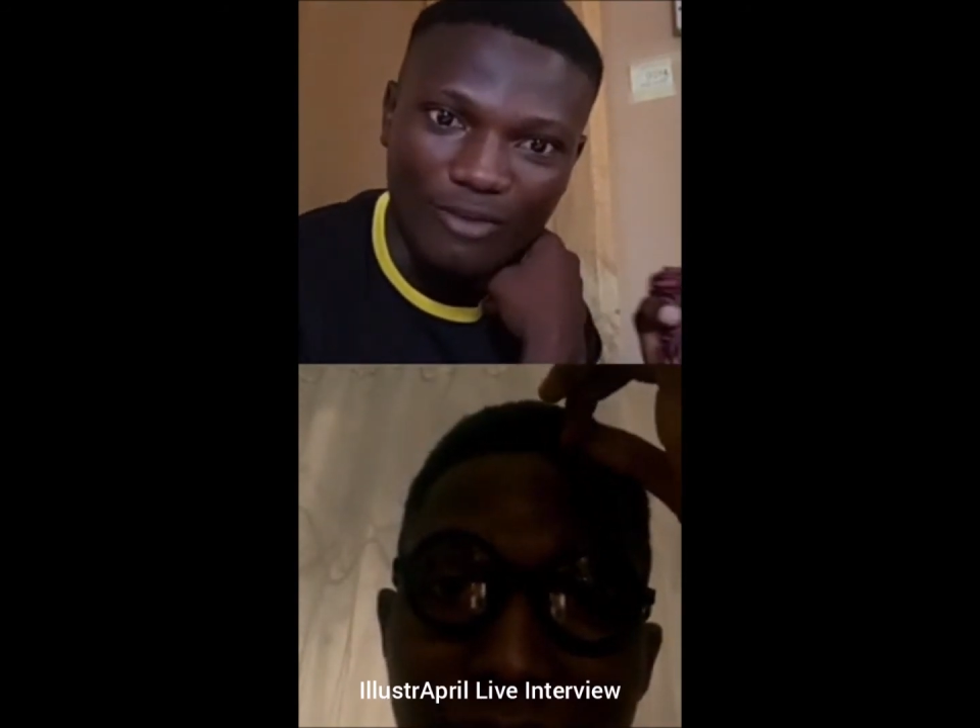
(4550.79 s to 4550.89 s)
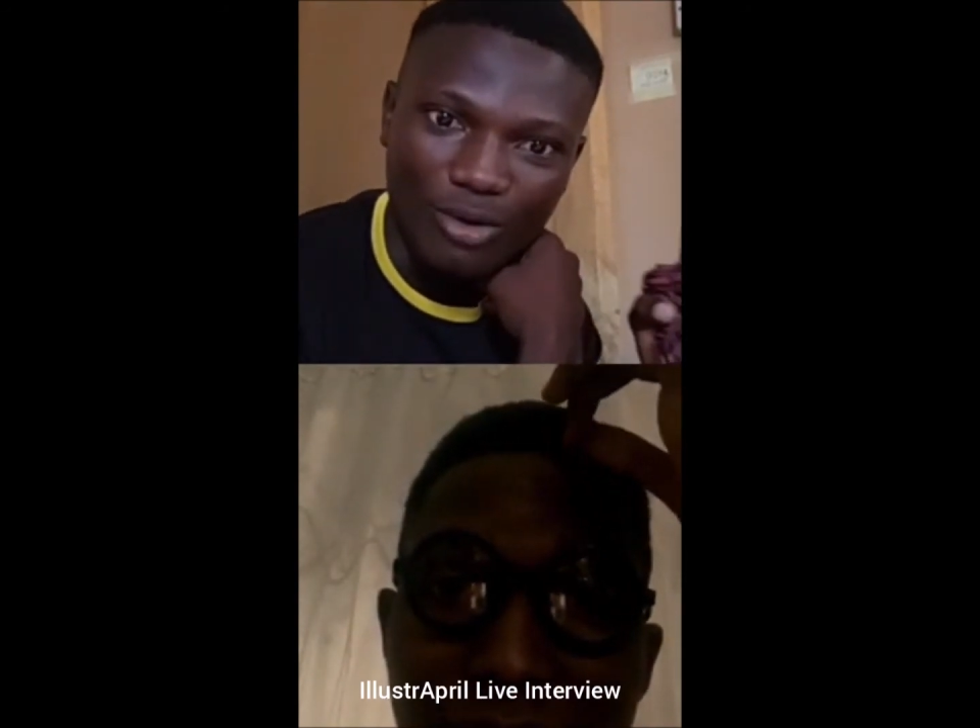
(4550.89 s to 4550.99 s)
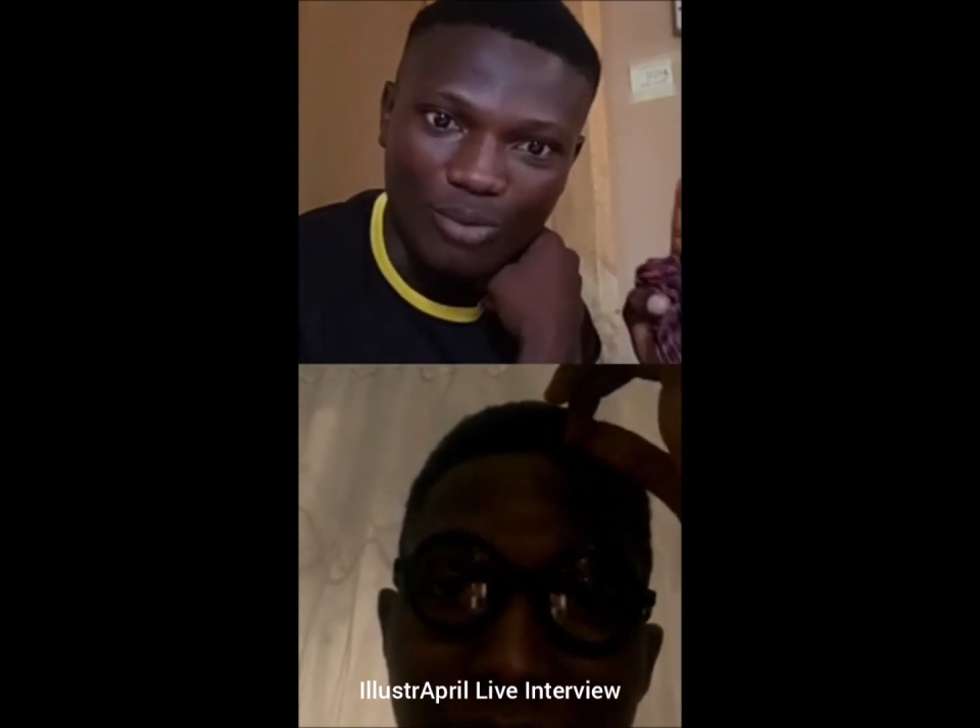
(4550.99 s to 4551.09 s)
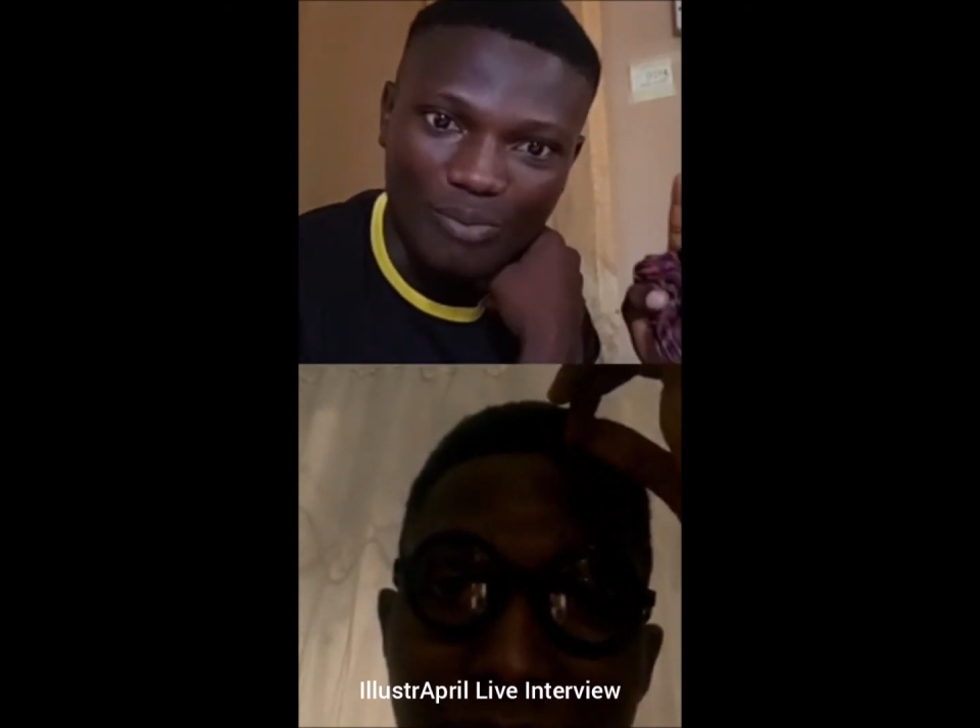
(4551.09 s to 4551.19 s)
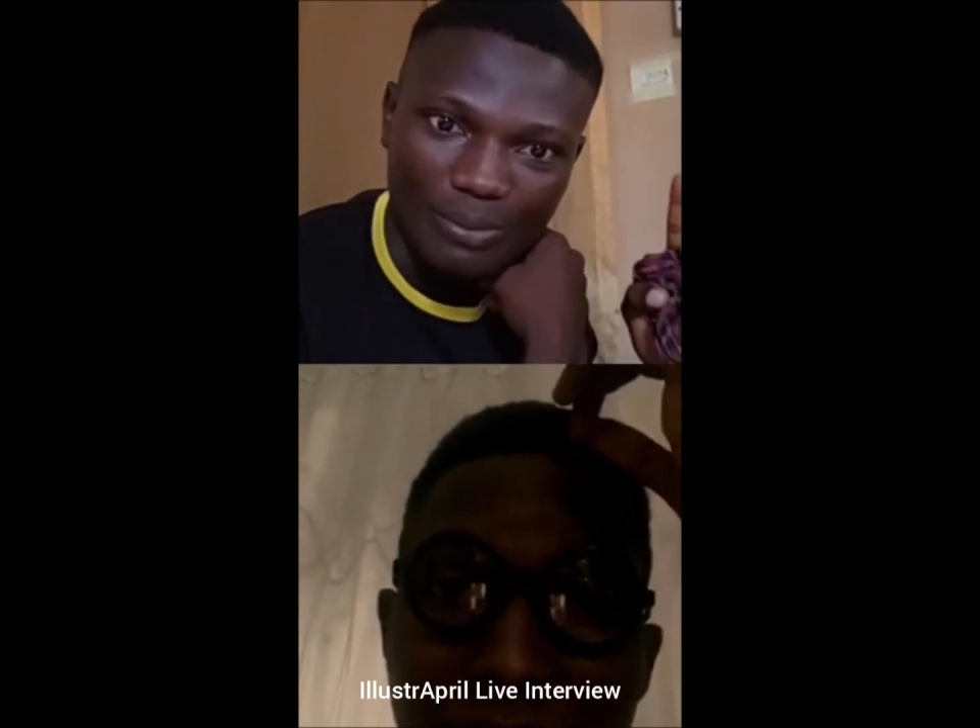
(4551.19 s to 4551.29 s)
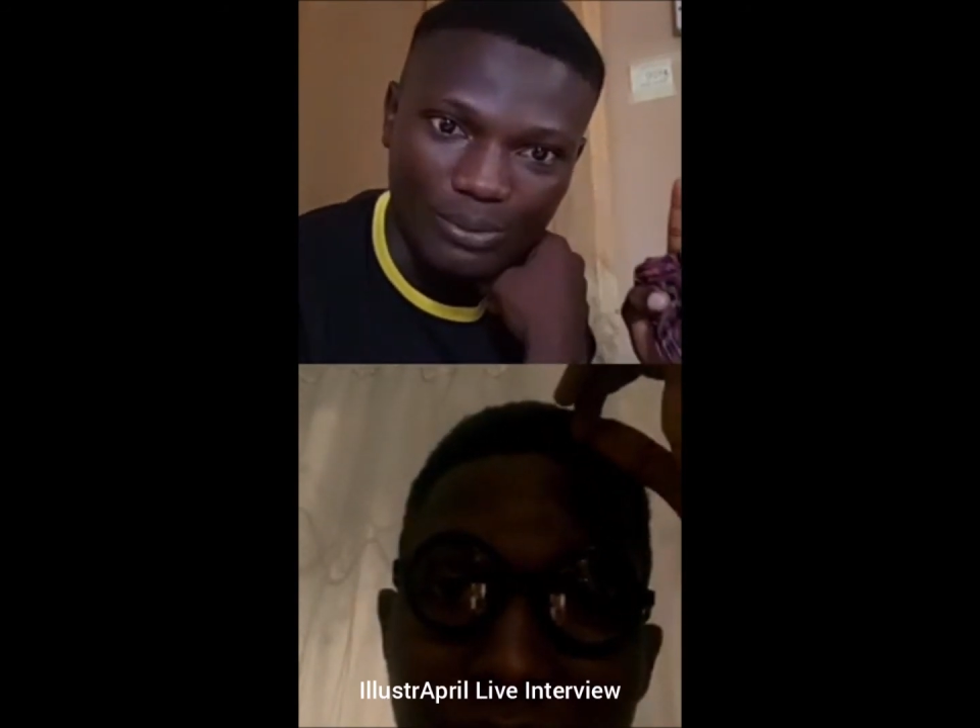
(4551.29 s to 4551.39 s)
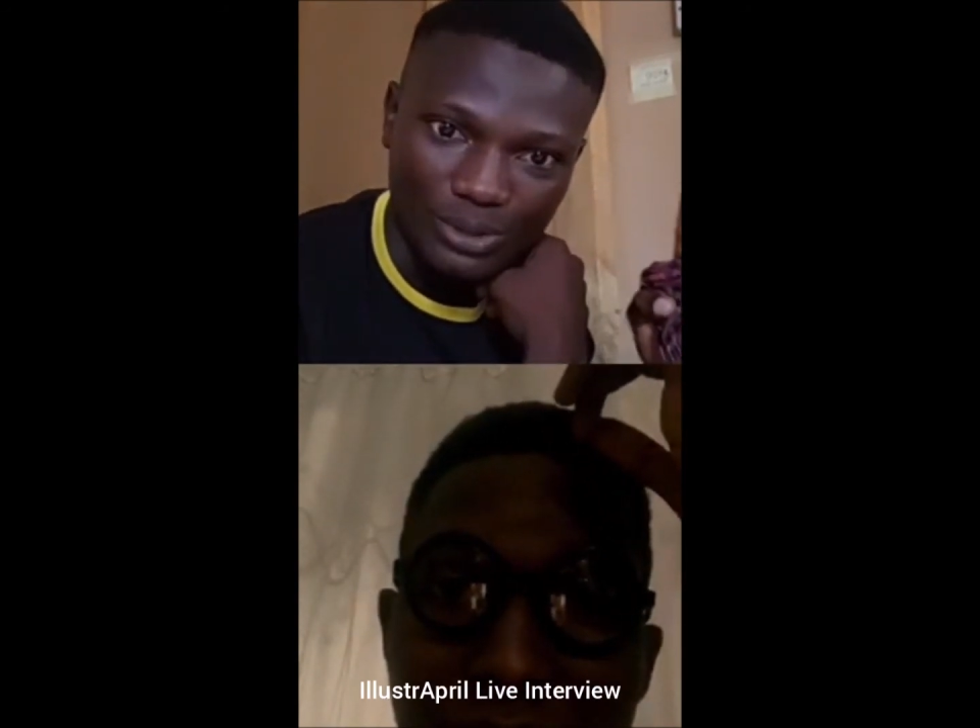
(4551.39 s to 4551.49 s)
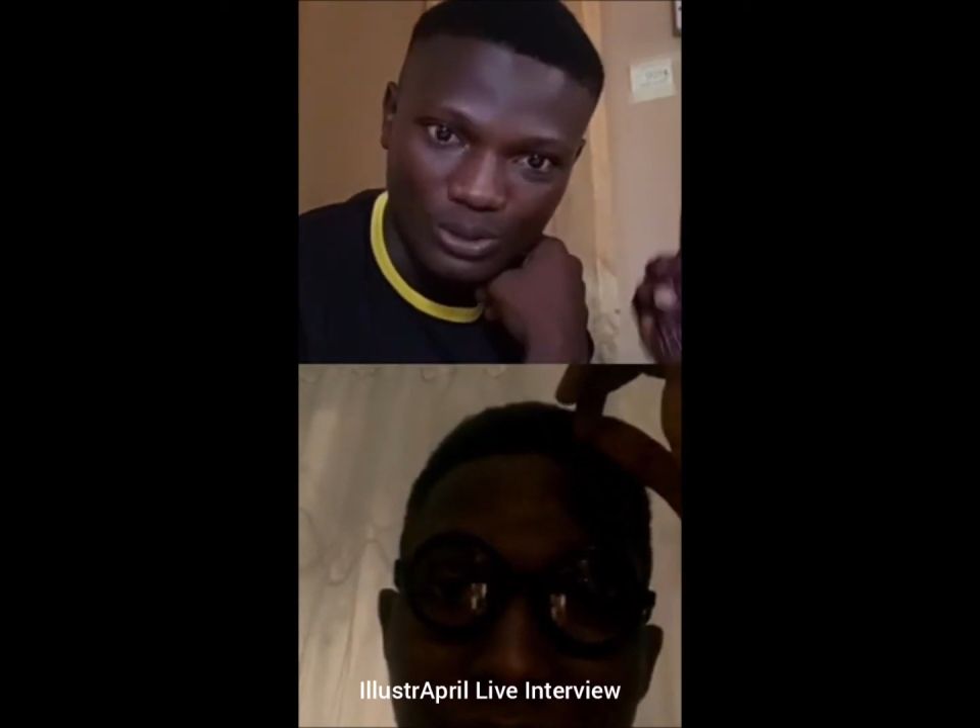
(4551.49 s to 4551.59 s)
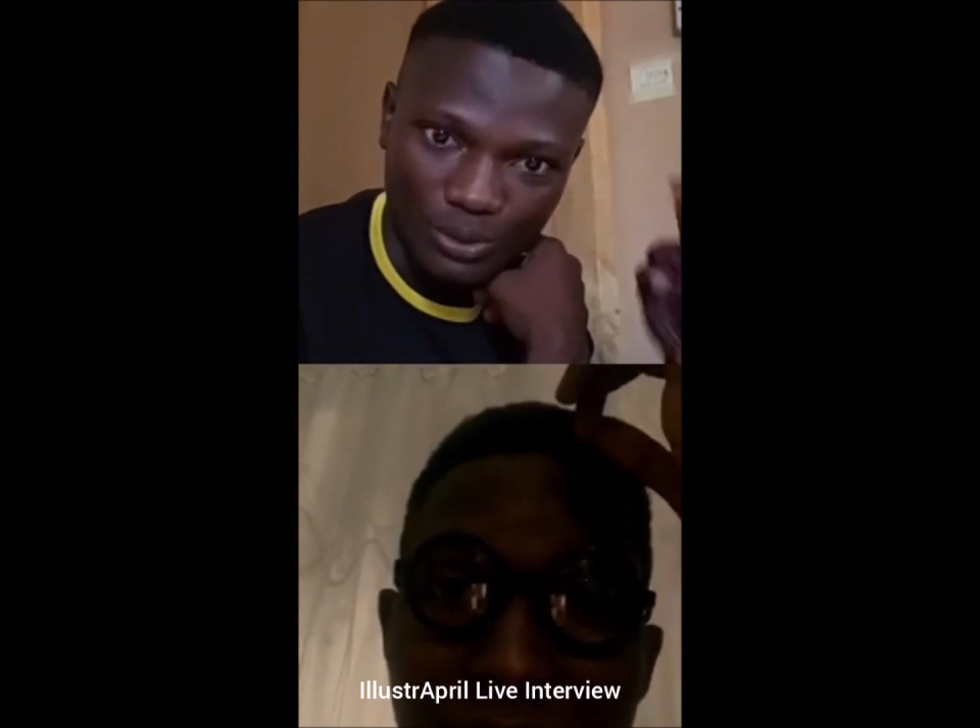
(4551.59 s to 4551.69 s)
for people's